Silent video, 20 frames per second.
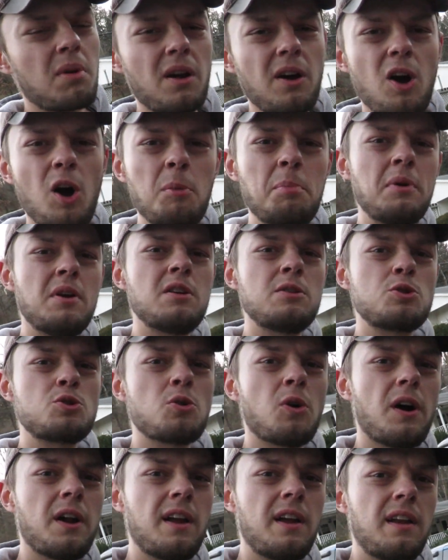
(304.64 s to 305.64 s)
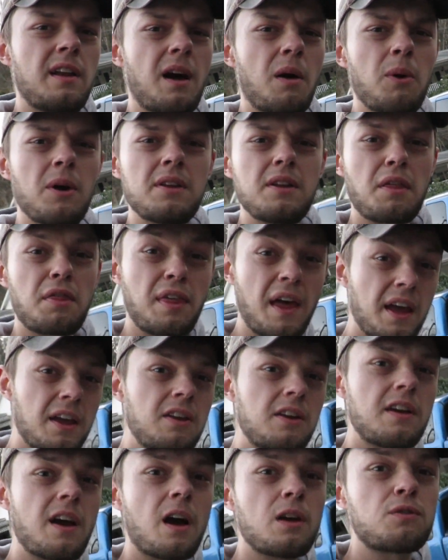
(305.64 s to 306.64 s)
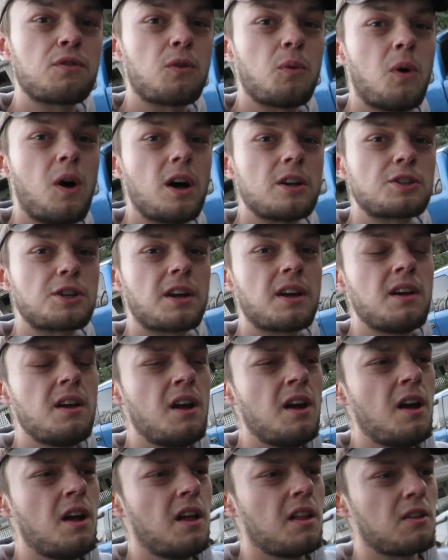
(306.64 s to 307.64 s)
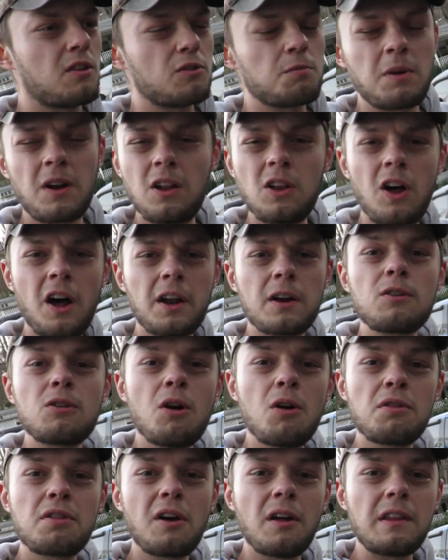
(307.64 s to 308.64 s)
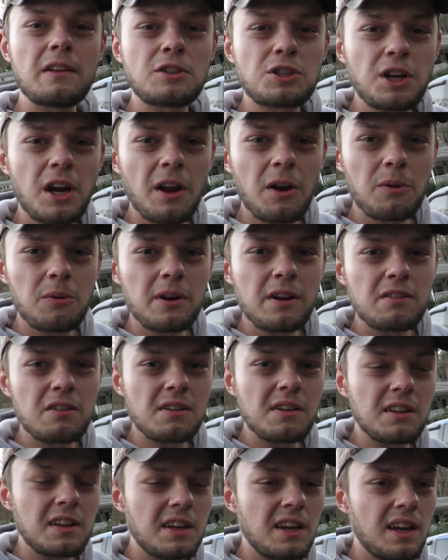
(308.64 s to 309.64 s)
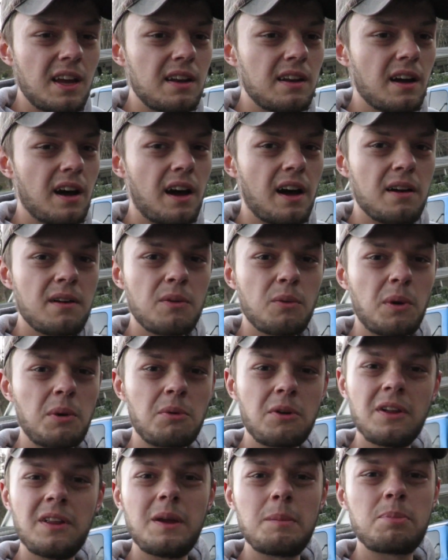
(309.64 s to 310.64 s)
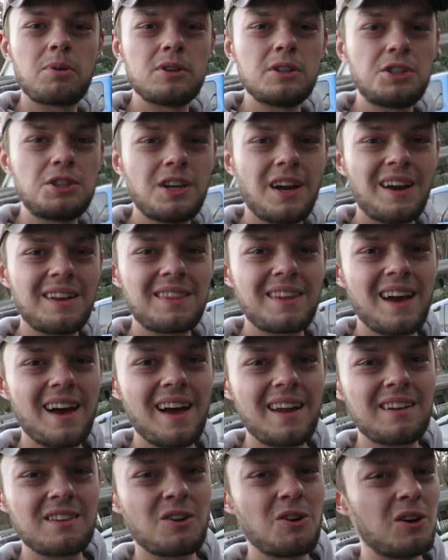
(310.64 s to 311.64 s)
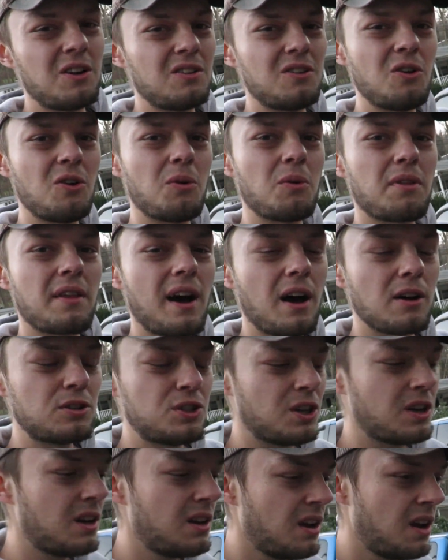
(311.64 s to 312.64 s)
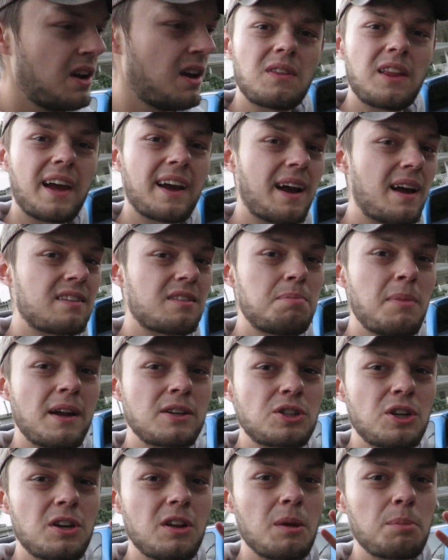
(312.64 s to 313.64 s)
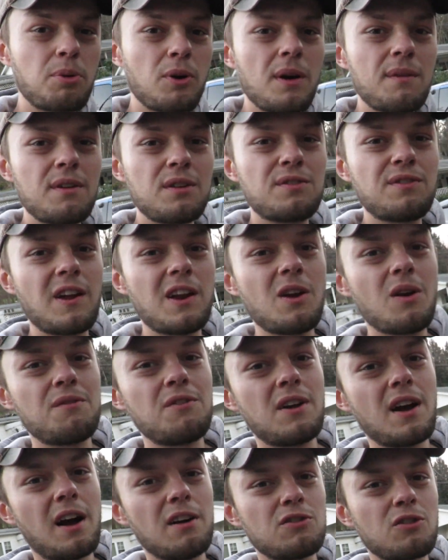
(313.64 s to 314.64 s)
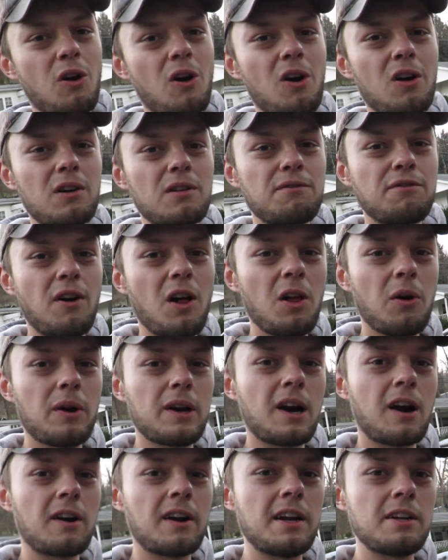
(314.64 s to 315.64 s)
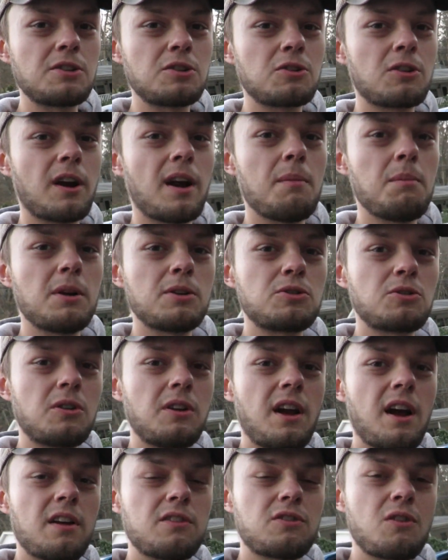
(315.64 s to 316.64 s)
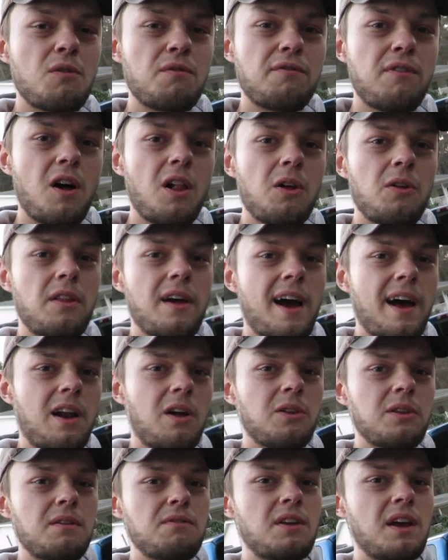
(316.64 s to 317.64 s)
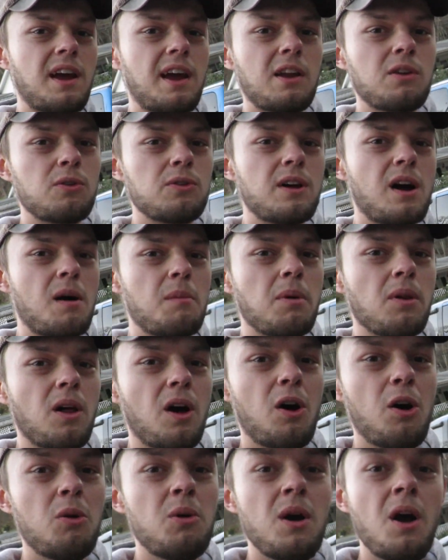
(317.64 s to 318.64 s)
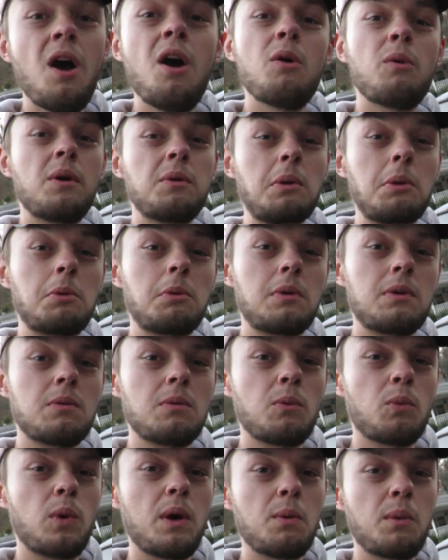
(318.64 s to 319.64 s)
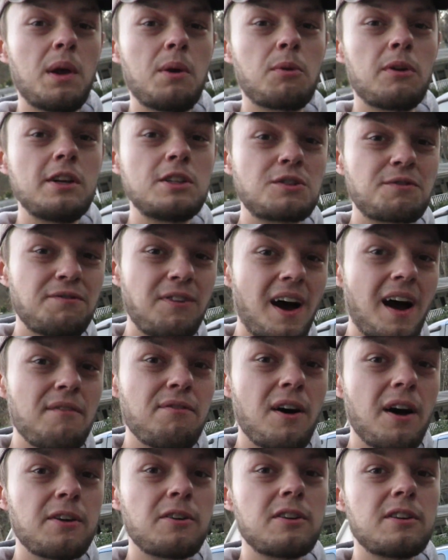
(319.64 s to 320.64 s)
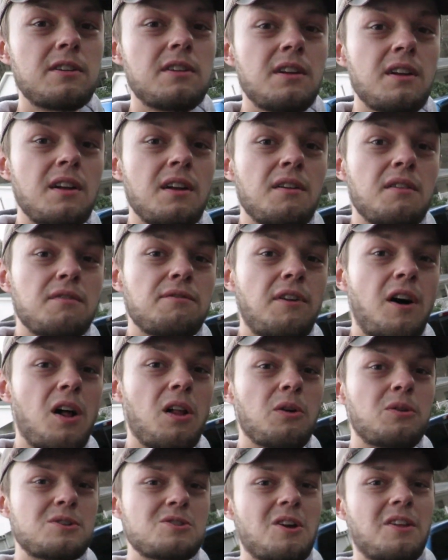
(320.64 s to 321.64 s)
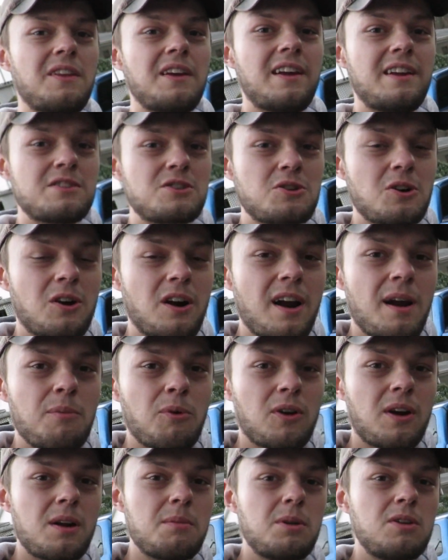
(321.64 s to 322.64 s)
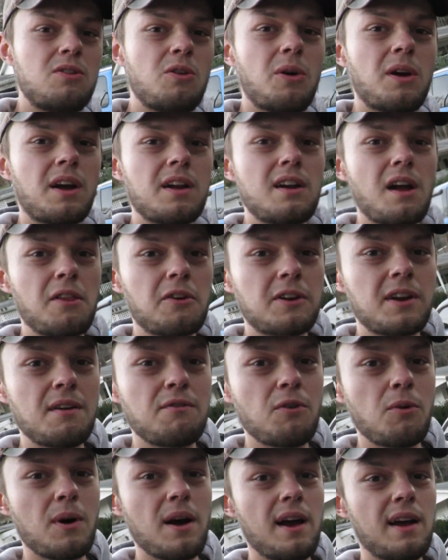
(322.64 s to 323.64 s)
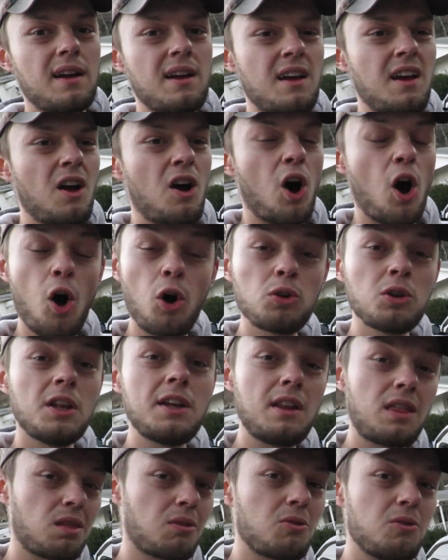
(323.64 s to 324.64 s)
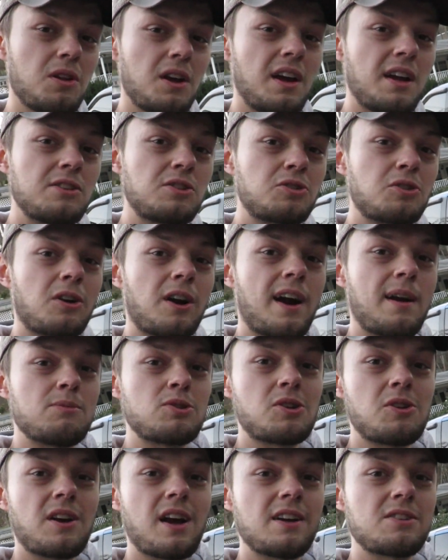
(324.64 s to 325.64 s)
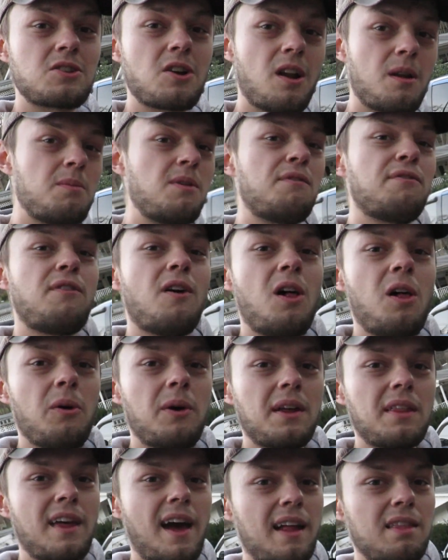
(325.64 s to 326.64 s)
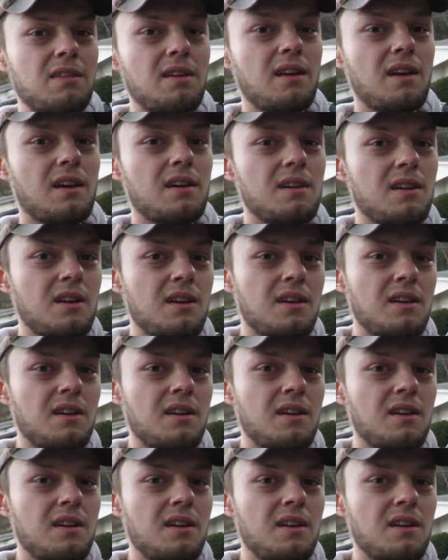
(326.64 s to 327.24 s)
but I hope you enjoyed it, and I wanted to thank you guys for watching. There's been a lot of growth on the channel recently, and we really appreciate that. Couldn't do it without you. Like I mentioned in the previous video, if you guys aren't following our Instagram, make sure you guys go follow that. I'll leave the handle down below. When we reach 500 followers on the Instagram, we're going to be doing another giveaway only through the Instagram, so you guys got to be following that to